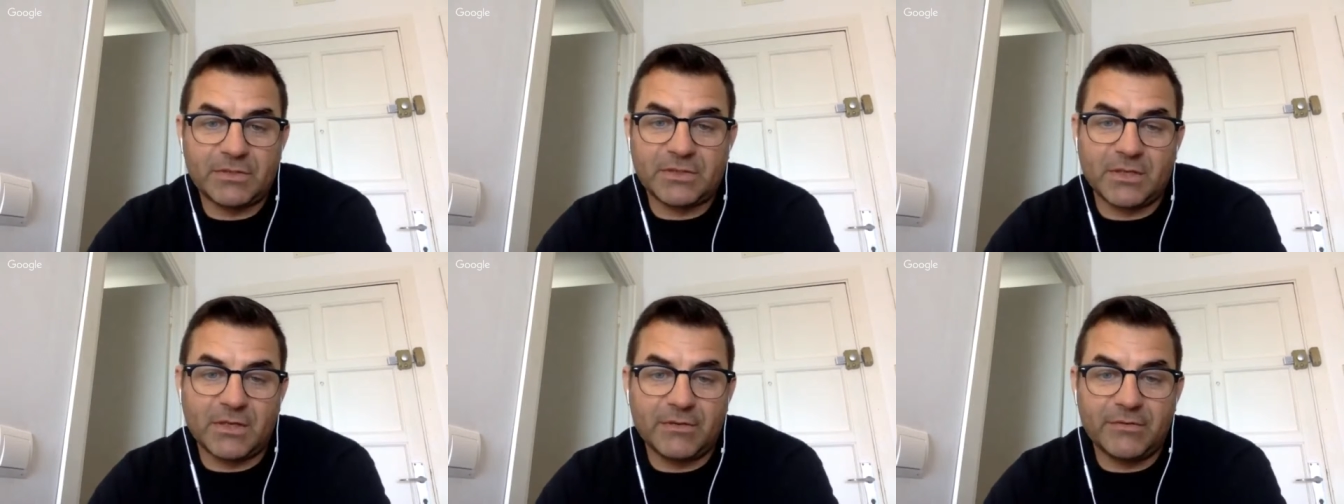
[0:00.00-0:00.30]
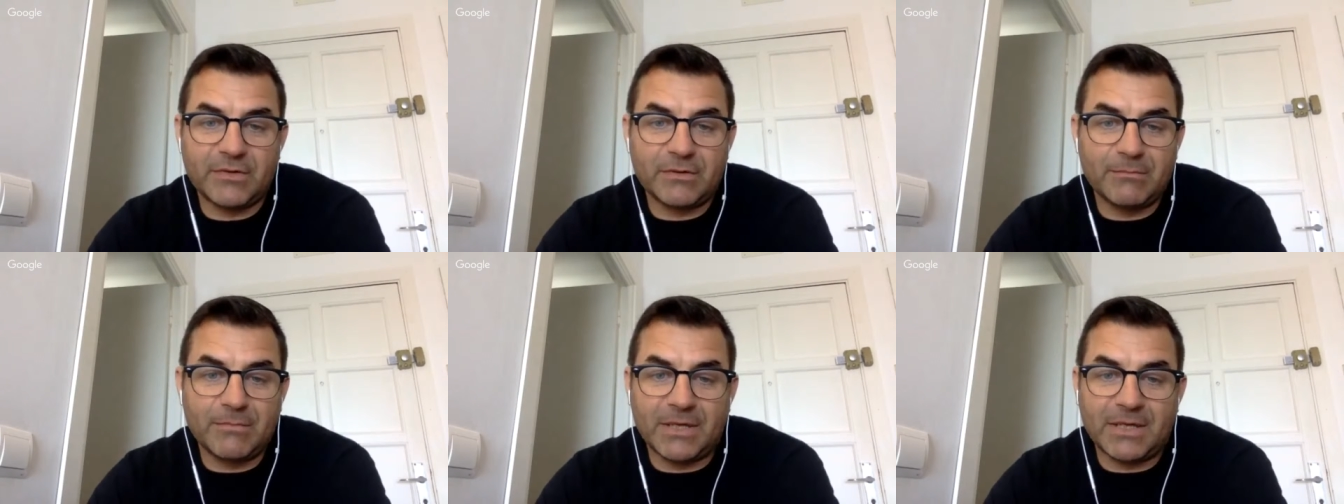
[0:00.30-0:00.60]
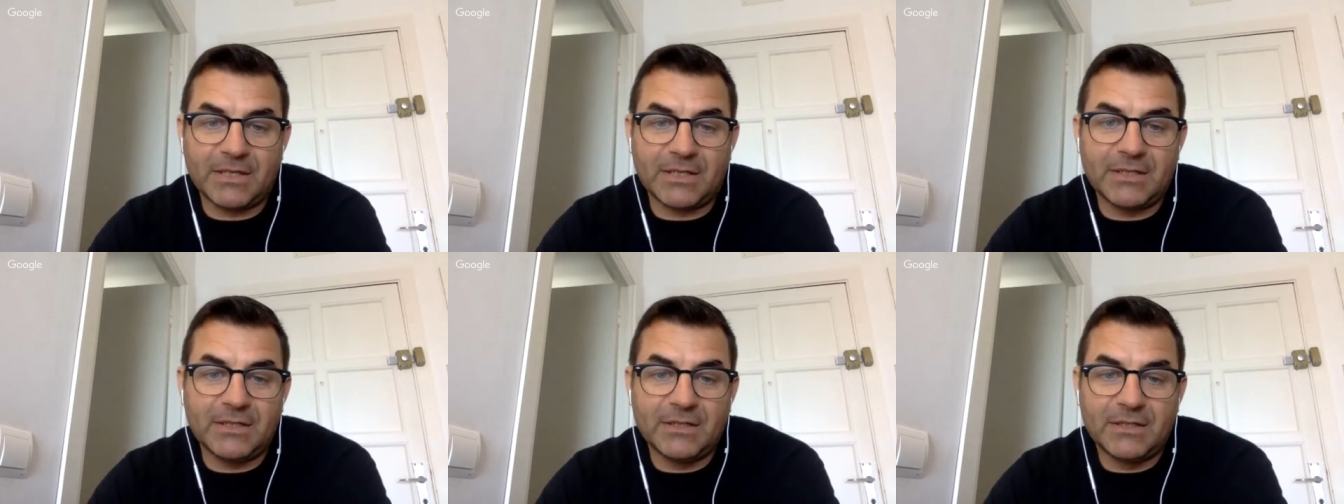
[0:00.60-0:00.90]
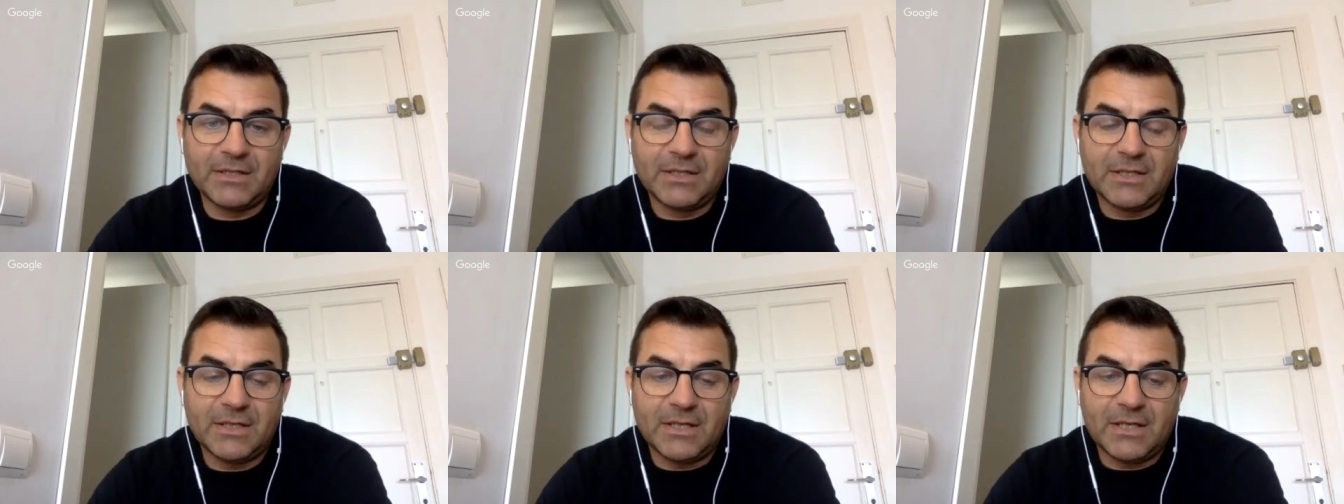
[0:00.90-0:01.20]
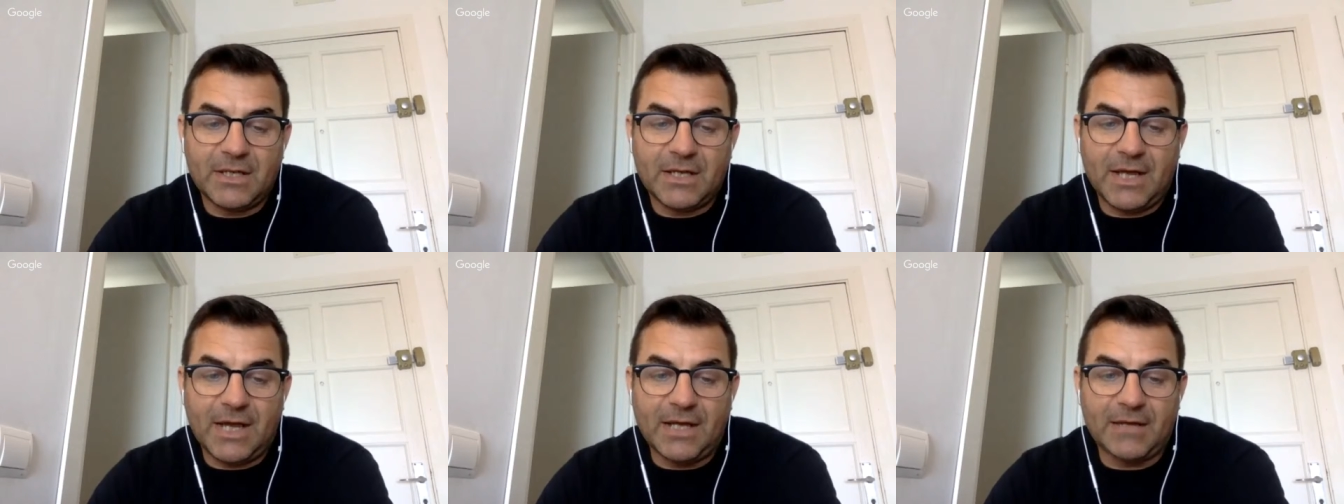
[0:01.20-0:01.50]
it was serving me,
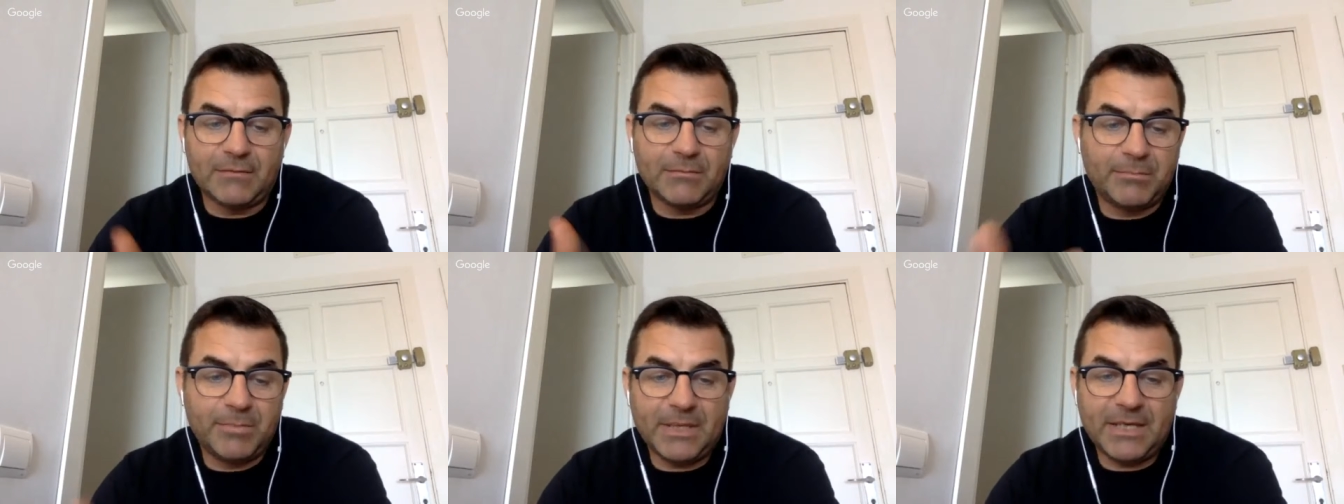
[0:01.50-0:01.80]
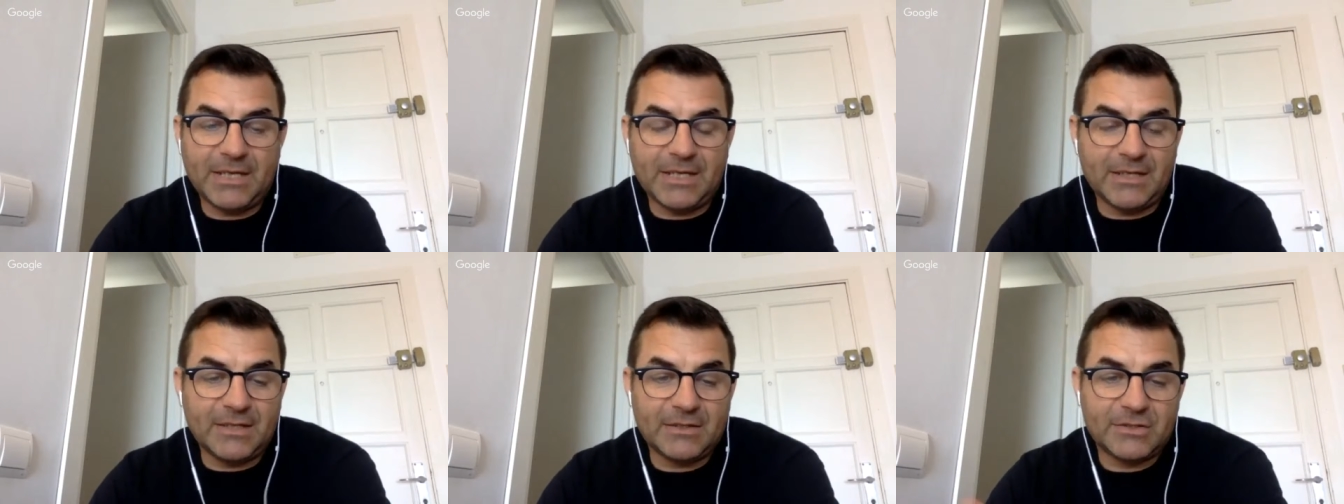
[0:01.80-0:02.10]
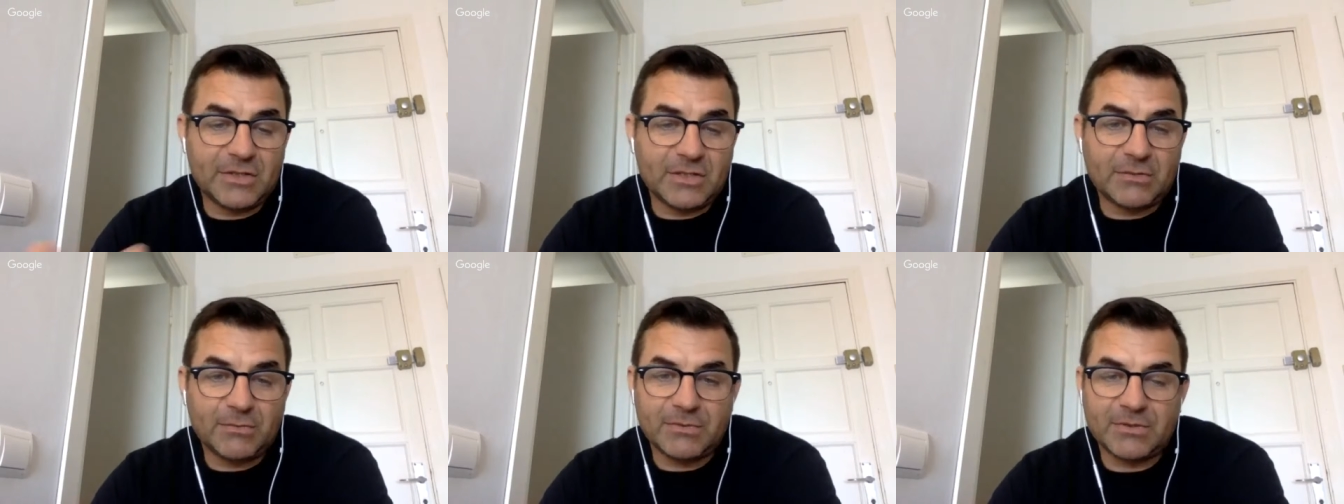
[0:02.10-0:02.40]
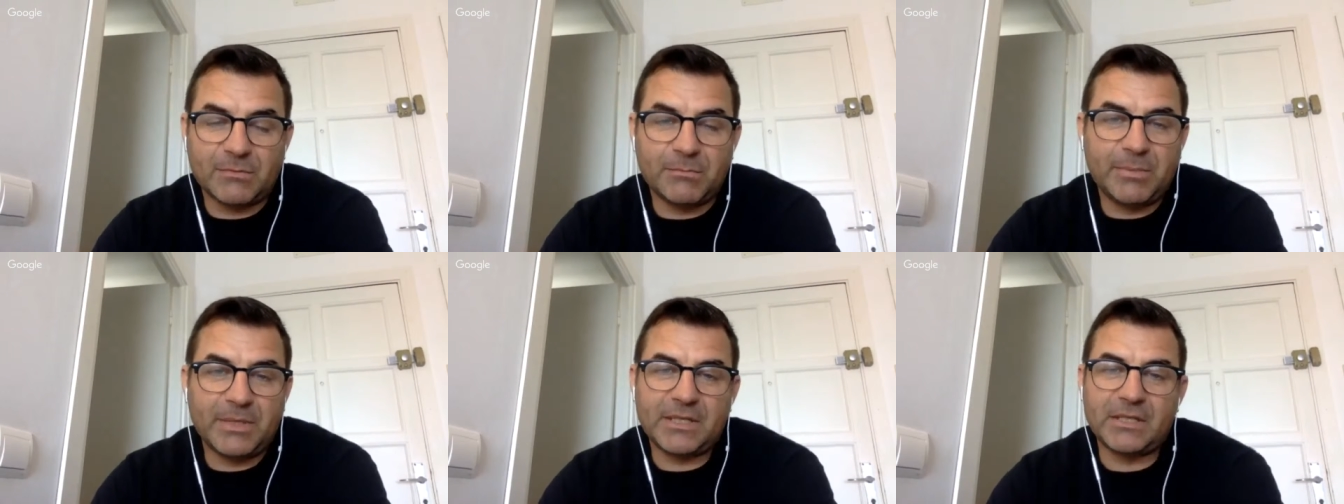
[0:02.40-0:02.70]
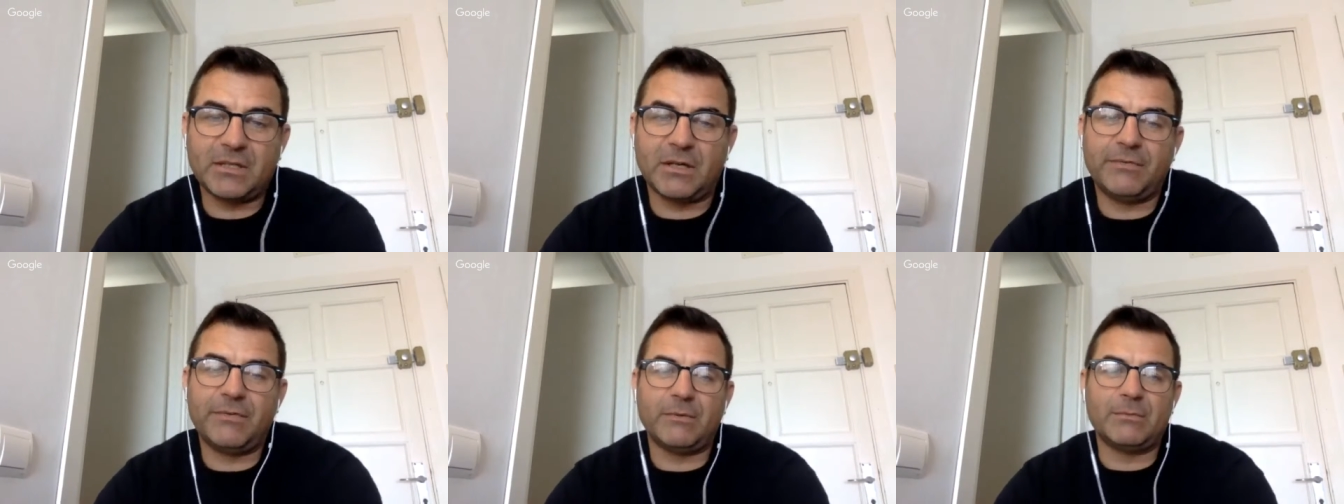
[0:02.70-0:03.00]
and B, it just wasn't big enough.